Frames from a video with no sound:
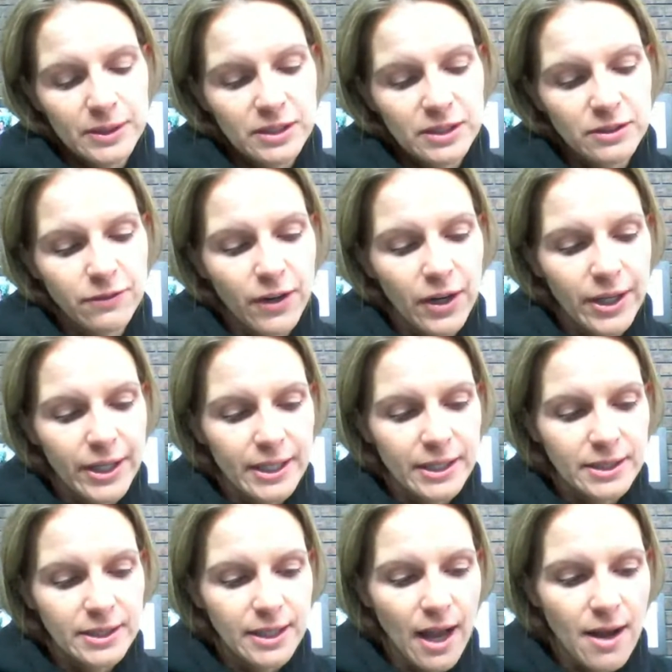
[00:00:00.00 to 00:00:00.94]
as far
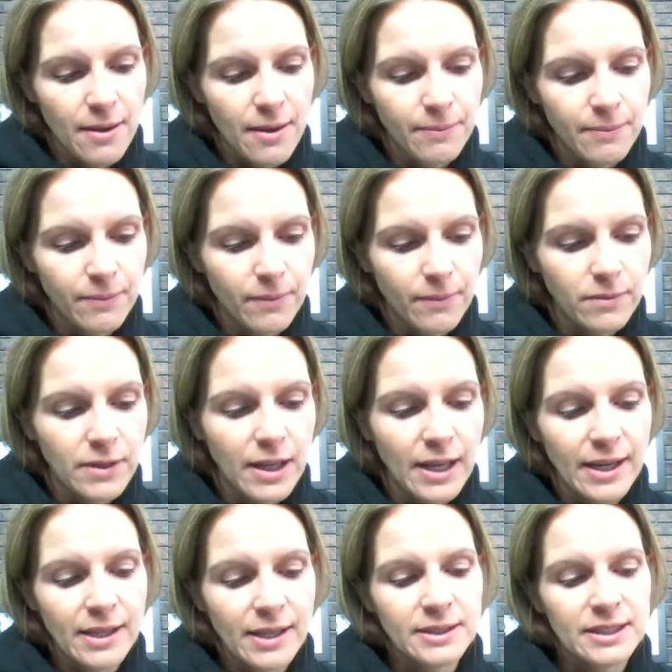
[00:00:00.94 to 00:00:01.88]
as
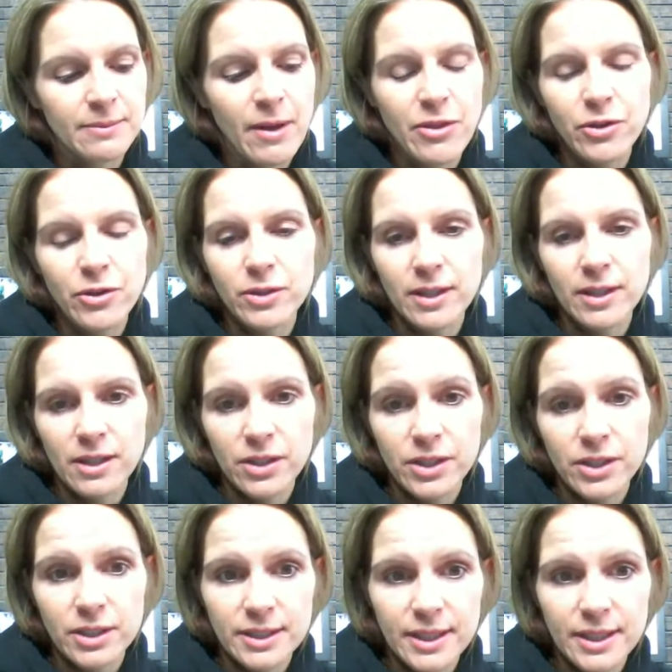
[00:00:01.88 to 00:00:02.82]
letting some other
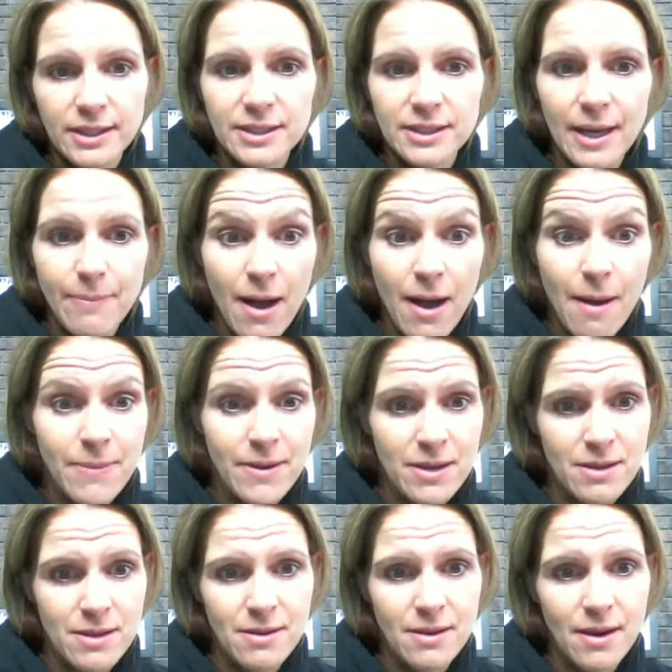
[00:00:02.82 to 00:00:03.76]
leaders like step up
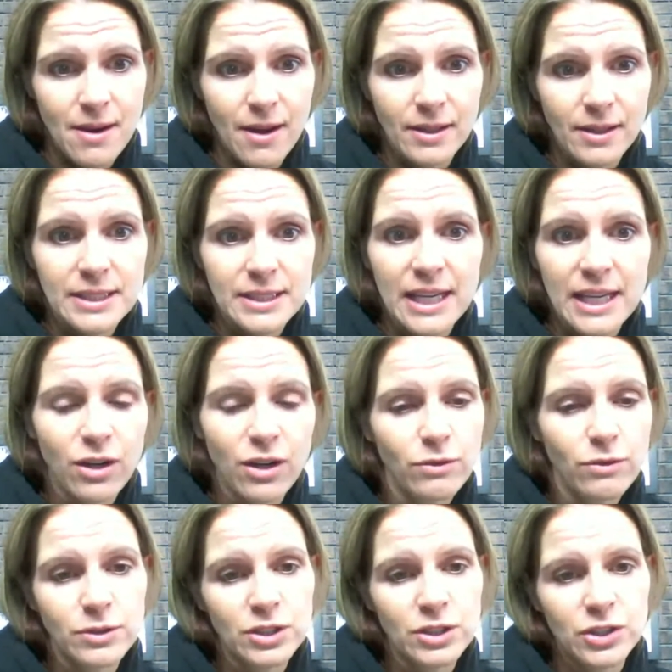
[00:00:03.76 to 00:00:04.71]
and take
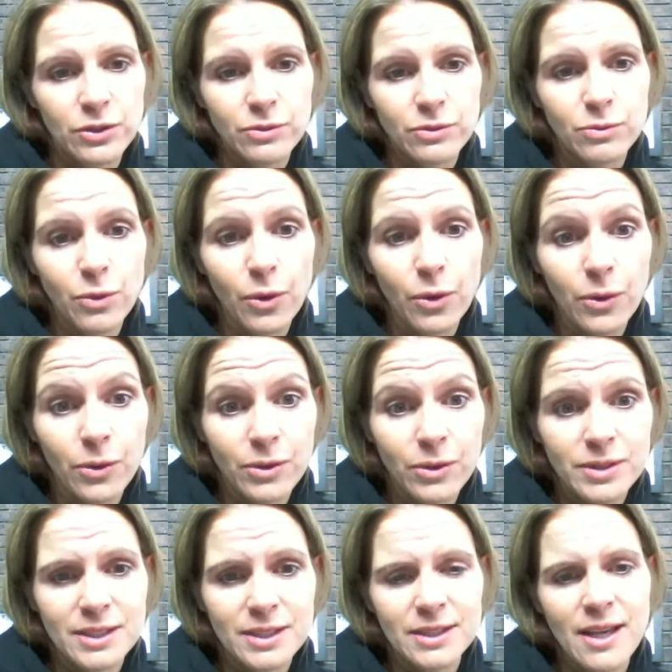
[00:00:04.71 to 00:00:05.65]
over certain
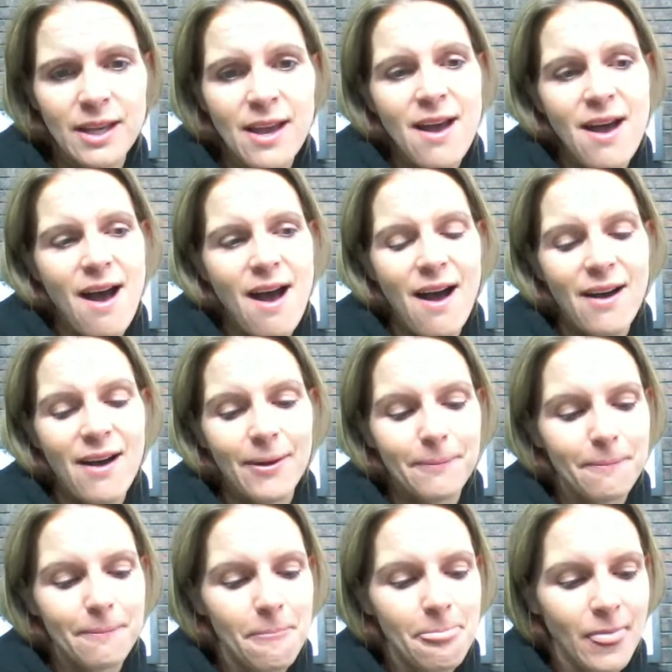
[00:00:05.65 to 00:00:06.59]
roles.
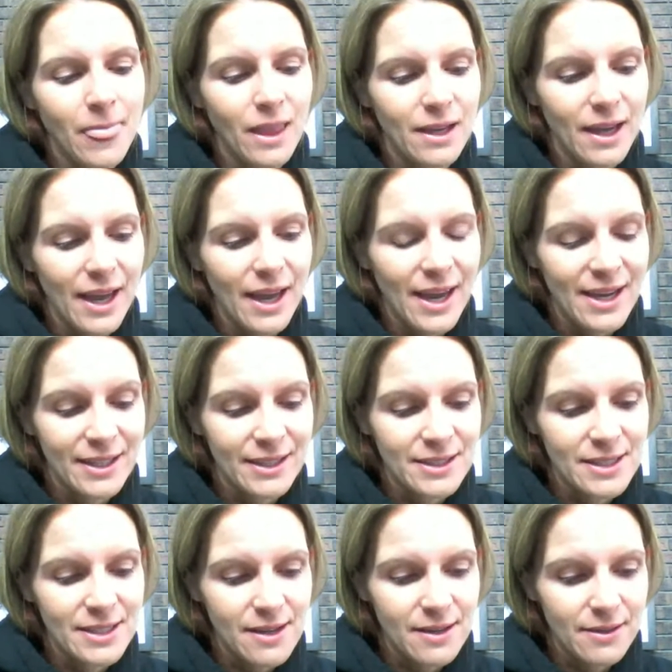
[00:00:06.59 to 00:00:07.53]
Um,
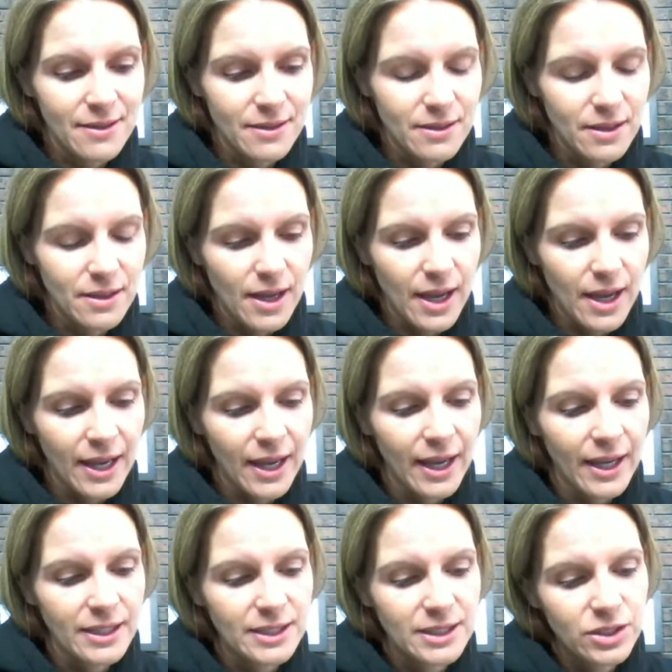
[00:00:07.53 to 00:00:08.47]
and
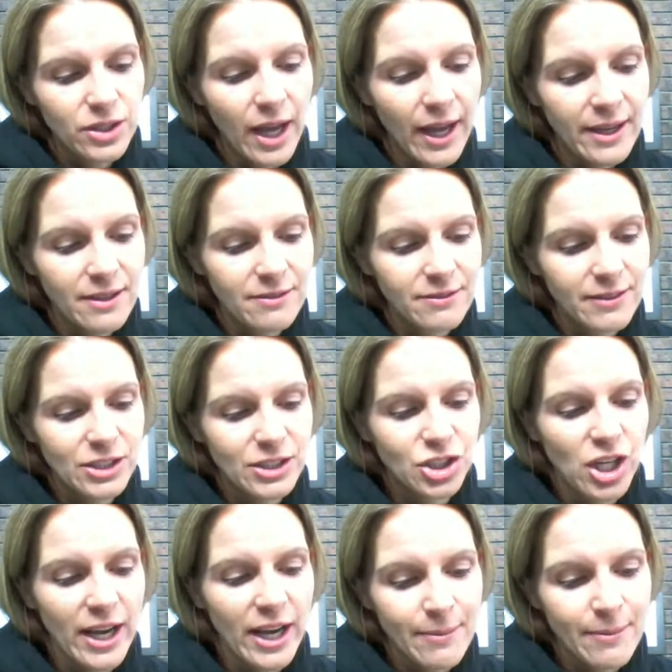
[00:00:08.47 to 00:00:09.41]
I still kind of like
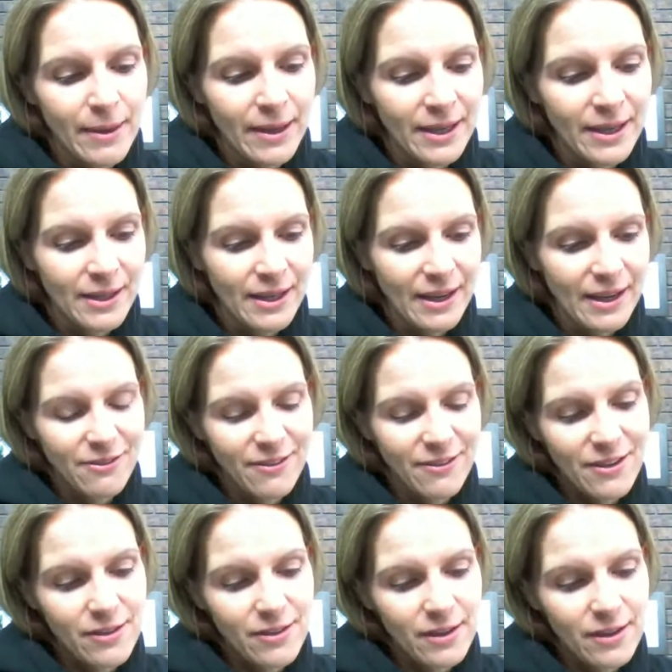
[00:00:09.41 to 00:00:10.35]
chime in if I
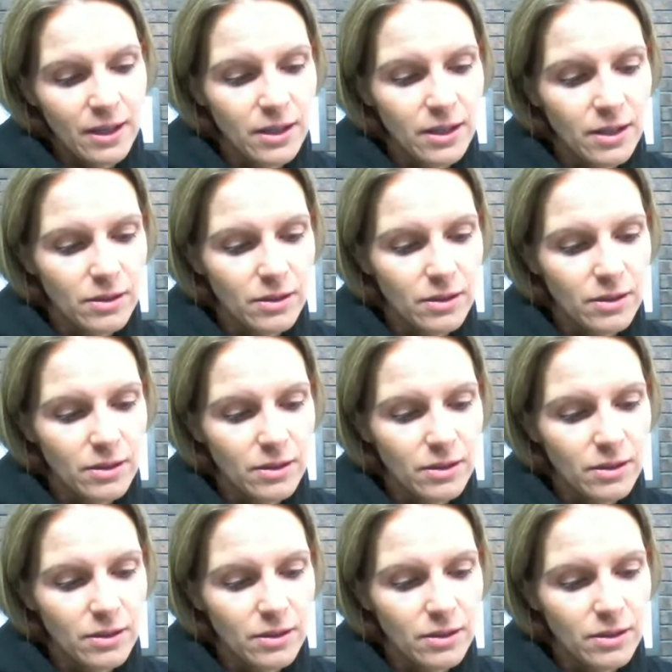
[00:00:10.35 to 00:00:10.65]
think